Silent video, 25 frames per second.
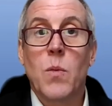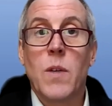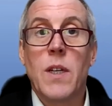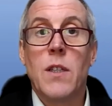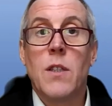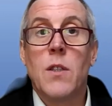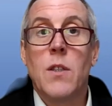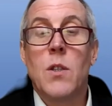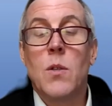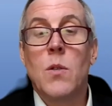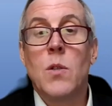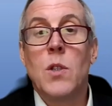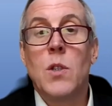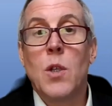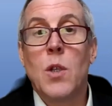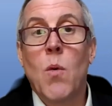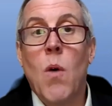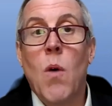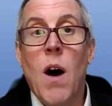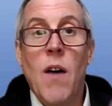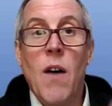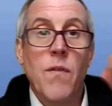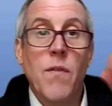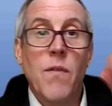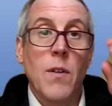We do
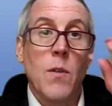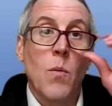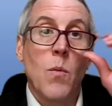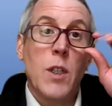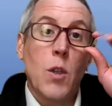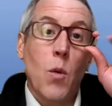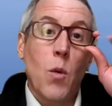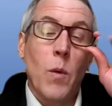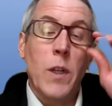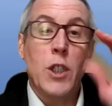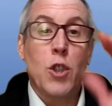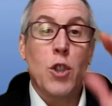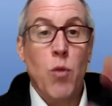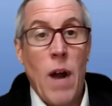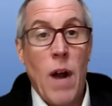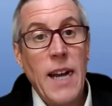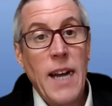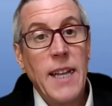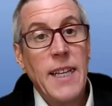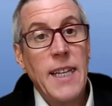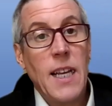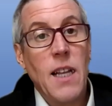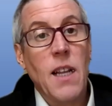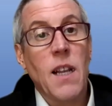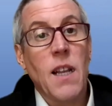often we try
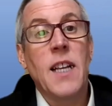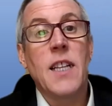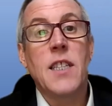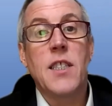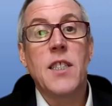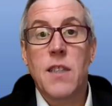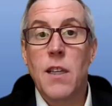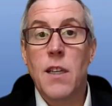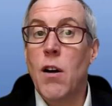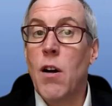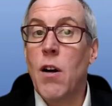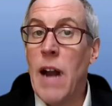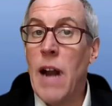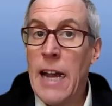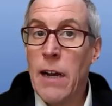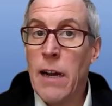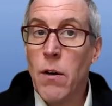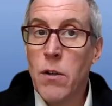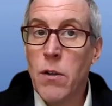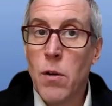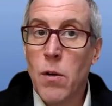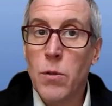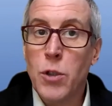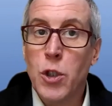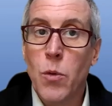to get lists that are
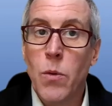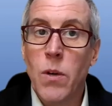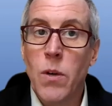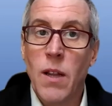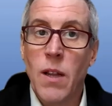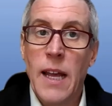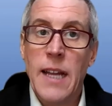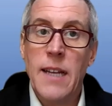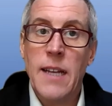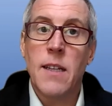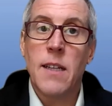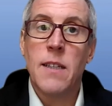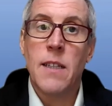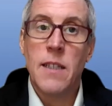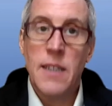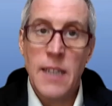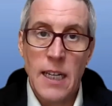agriculture related.